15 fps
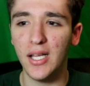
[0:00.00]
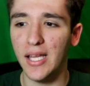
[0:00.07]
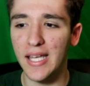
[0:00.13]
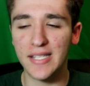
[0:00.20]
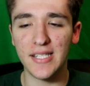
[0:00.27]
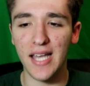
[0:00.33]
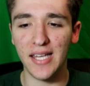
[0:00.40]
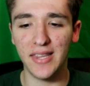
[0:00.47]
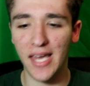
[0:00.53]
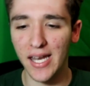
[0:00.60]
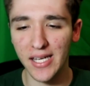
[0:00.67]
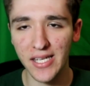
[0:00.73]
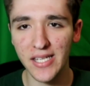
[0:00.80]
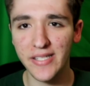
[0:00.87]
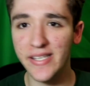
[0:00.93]
It's not
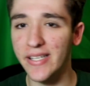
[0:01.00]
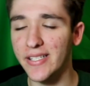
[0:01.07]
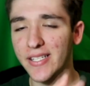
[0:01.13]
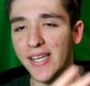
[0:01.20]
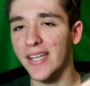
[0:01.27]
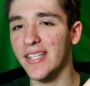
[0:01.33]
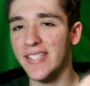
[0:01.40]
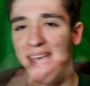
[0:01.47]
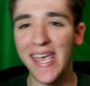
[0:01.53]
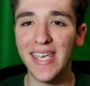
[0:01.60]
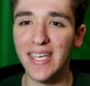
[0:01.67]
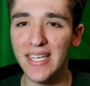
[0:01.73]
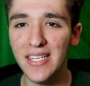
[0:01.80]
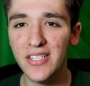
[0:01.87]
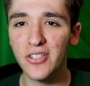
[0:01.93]
that easy. It's gonna take
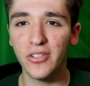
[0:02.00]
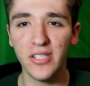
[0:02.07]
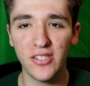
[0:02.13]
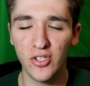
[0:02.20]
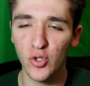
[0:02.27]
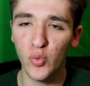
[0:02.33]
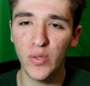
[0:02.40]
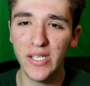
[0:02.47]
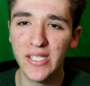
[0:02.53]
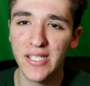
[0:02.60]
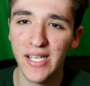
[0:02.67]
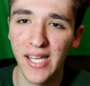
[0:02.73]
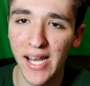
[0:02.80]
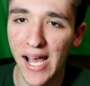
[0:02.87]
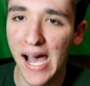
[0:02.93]
easily two weeks
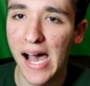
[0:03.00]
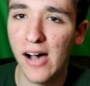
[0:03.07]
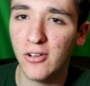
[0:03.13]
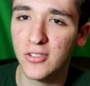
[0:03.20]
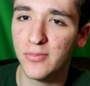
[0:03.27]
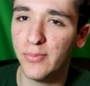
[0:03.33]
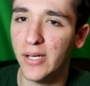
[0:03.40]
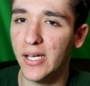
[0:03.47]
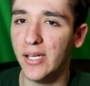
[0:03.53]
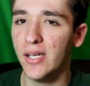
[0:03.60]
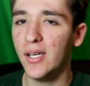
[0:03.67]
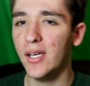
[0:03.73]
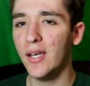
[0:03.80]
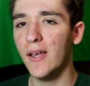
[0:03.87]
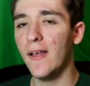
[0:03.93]
to get a house, but
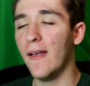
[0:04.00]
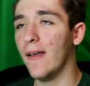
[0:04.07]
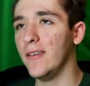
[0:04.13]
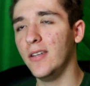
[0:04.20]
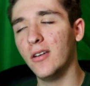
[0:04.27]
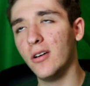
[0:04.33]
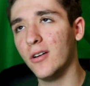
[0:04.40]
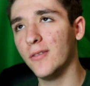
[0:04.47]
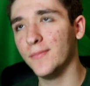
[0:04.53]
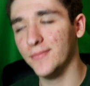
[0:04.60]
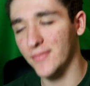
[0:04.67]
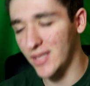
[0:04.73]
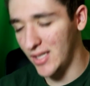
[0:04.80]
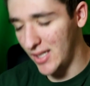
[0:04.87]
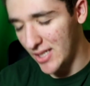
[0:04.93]
you know,
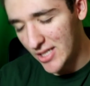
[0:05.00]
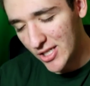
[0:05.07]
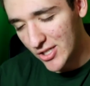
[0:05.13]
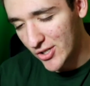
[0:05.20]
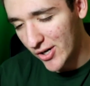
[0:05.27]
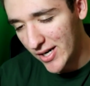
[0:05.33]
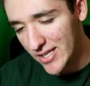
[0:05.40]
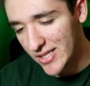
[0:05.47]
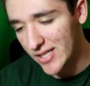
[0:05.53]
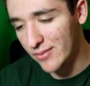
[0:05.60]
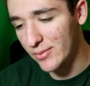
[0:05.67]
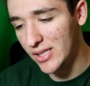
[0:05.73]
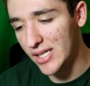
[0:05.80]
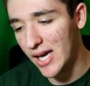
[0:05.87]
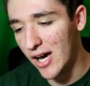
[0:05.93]
it's just crazy to
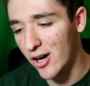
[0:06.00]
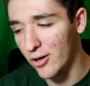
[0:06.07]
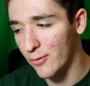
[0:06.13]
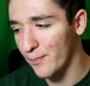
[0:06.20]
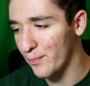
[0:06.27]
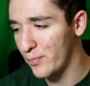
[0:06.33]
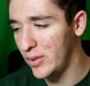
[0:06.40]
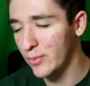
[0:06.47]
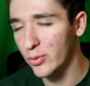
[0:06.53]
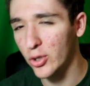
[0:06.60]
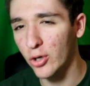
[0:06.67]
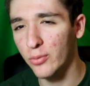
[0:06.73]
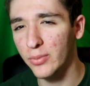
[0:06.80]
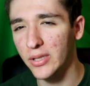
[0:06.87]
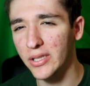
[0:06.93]
me how people
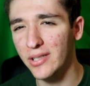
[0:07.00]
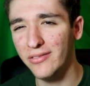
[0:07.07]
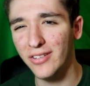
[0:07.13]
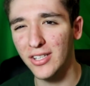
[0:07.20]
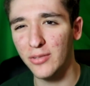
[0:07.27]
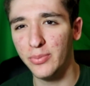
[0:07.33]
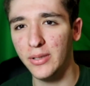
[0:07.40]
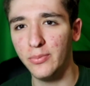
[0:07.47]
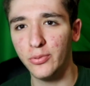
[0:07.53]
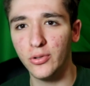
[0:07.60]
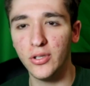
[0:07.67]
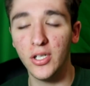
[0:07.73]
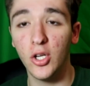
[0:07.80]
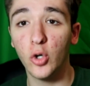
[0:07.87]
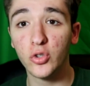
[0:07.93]
don't believe other people.
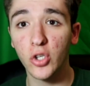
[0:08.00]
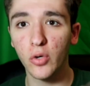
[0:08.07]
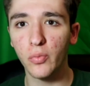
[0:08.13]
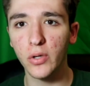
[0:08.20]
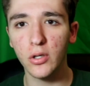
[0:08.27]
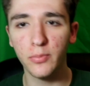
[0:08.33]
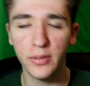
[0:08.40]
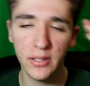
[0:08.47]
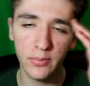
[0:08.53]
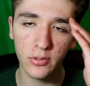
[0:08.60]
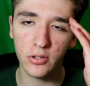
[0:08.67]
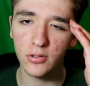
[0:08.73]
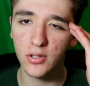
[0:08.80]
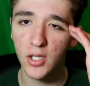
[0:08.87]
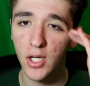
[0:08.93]
You know, they're real
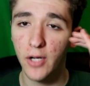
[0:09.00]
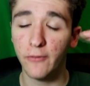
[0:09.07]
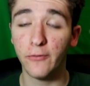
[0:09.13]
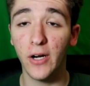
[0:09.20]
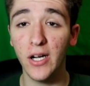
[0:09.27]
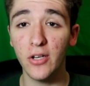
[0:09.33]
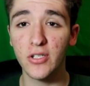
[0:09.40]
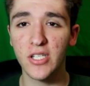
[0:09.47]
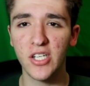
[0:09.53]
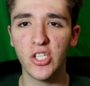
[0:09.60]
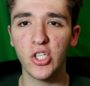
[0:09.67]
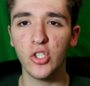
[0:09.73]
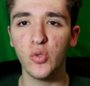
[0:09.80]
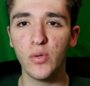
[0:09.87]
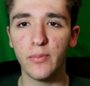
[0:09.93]
people. Fredo's a
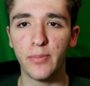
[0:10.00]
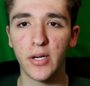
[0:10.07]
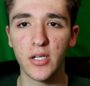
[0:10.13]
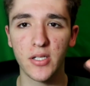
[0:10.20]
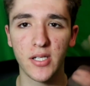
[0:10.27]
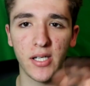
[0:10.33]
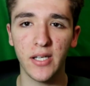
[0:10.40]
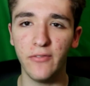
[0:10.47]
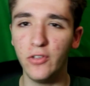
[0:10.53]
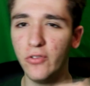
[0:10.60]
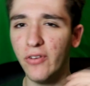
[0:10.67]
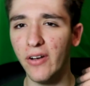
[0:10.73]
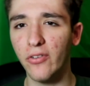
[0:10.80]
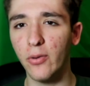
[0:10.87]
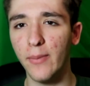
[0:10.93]
genuine person. If
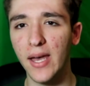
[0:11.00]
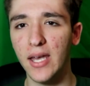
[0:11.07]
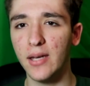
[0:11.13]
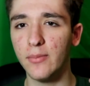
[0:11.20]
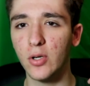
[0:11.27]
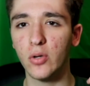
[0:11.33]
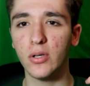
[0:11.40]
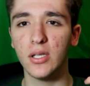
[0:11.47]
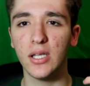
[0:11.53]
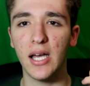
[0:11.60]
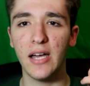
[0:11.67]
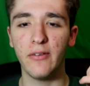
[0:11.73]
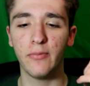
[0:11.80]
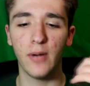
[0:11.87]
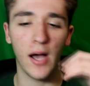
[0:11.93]
you've ever met him in real
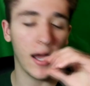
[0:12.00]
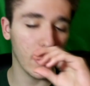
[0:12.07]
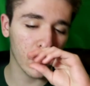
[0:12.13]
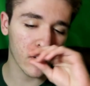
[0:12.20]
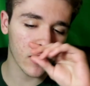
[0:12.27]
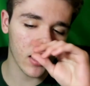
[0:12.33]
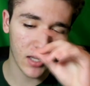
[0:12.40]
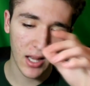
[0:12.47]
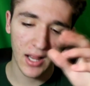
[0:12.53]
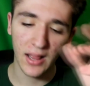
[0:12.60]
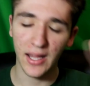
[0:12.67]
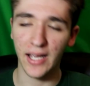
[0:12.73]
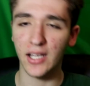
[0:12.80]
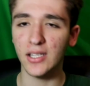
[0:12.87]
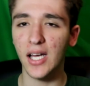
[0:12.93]
life, bro, I know
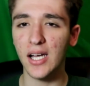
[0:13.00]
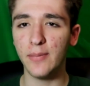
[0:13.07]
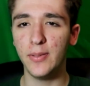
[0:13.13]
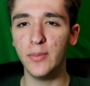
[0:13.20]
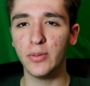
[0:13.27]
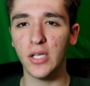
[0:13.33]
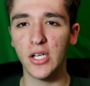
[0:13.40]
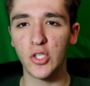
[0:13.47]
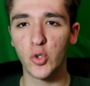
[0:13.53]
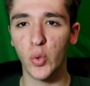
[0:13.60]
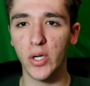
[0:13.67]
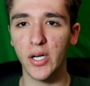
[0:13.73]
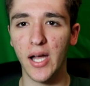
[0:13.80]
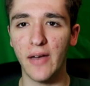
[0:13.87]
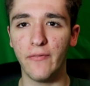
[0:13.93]
like a lot of people on
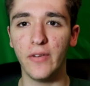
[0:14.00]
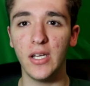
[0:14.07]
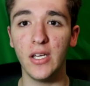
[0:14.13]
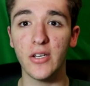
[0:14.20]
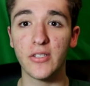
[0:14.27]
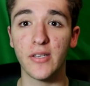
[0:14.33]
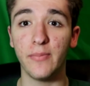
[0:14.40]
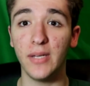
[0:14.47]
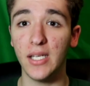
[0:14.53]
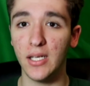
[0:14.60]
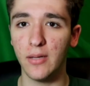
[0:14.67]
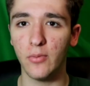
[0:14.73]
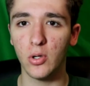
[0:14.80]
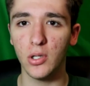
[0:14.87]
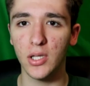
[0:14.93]
Twitter have videos of meeting
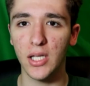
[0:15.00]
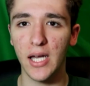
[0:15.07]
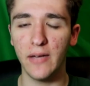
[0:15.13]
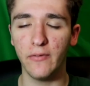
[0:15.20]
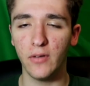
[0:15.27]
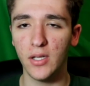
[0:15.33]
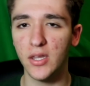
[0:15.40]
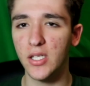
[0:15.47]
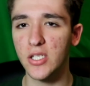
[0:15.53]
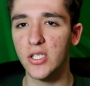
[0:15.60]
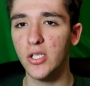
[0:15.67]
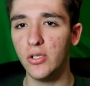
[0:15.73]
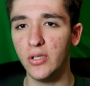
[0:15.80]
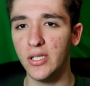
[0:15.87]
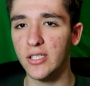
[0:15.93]
him in real life. This
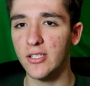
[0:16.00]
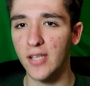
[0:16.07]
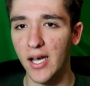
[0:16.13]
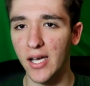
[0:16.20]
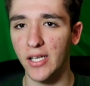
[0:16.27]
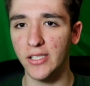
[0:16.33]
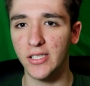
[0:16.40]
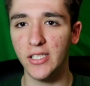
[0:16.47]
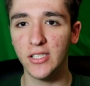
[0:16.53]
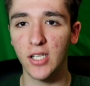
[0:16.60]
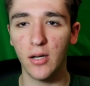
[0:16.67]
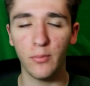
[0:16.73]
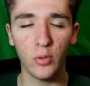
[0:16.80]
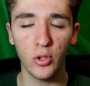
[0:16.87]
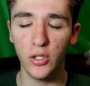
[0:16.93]
dude is nice. He's
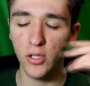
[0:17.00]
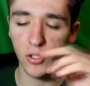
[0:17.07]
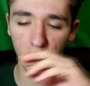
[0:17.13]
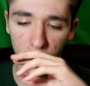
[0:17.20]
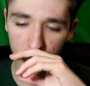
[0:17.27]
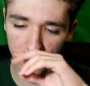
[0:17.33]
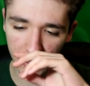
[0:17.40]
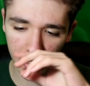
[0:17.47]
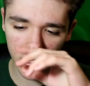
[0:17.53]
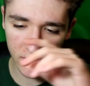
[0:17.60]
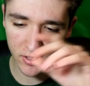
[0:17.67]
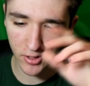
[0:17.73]
humble, you know what I'm saying?